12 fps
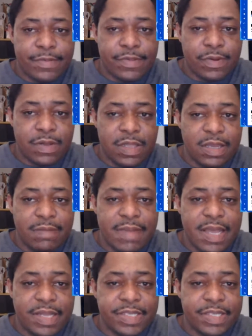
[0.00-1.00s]
So Click
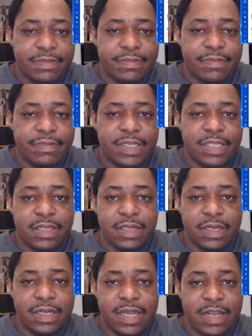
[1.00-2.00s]
Magic. Let's
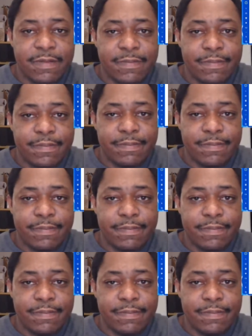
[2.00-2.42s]
look at it.